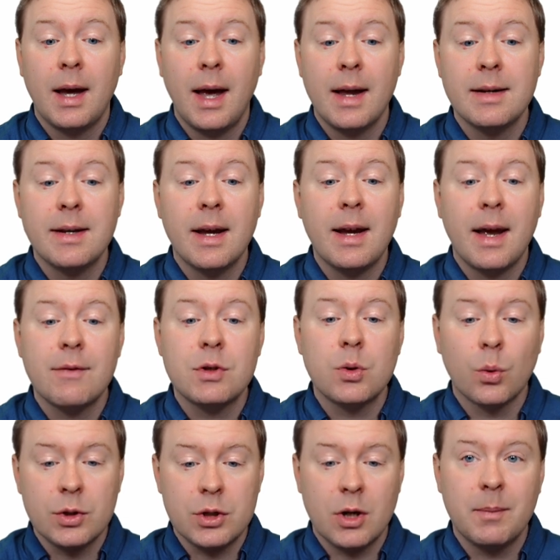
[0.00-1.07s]
and then have
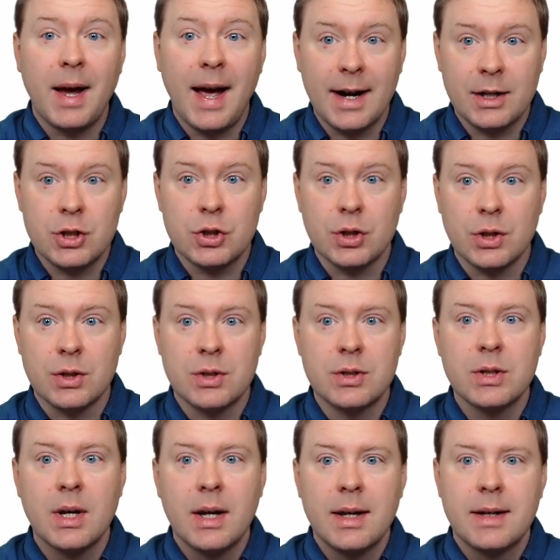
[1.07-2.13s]
short-term
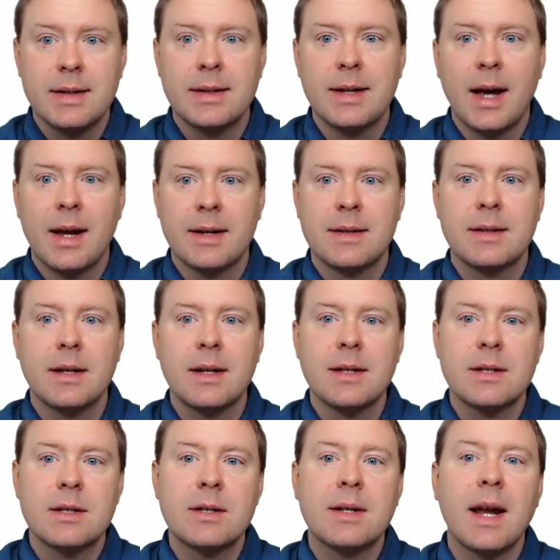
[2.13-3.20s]
actions that
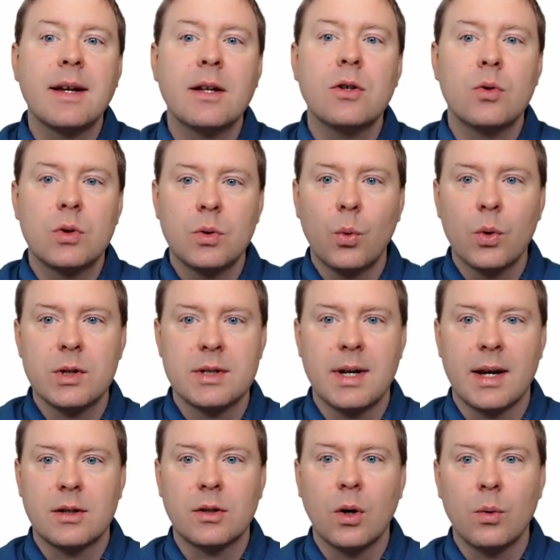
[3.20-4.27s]
is taking you towards
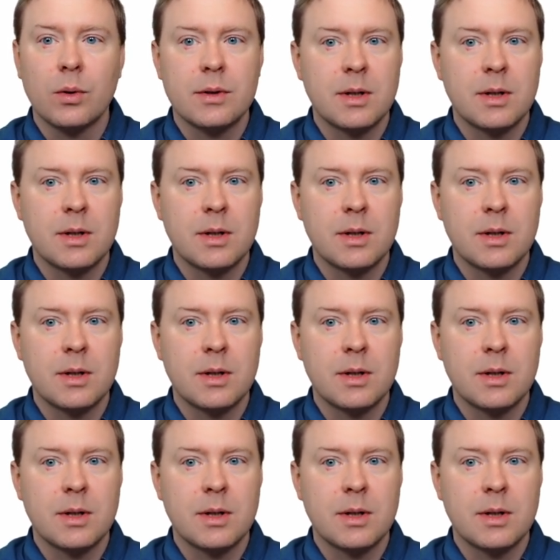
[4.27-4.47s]
that goal.